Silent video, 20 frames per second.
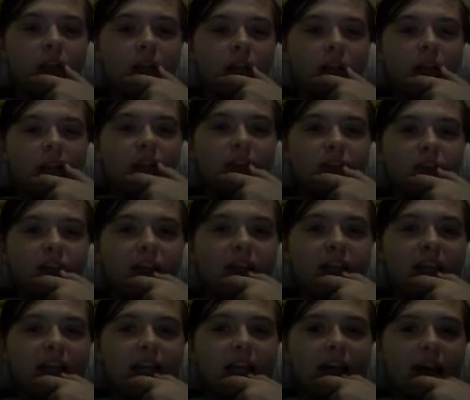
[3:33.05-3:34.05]
It's like an
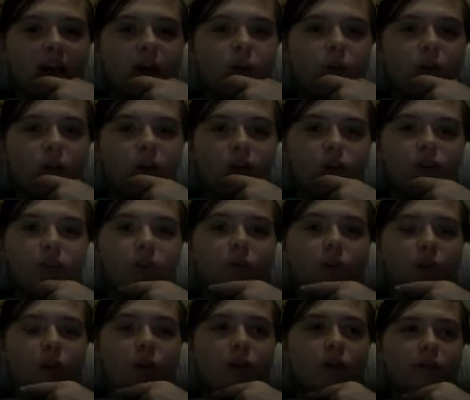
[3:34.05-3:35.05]
hour or two
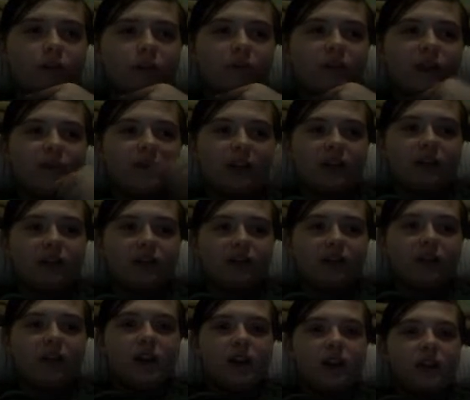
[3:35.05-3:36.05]
long for me because
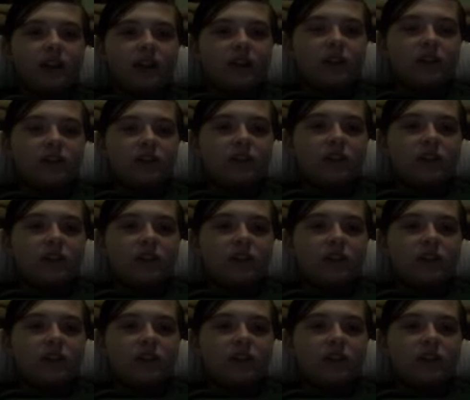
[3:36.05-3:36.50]
there's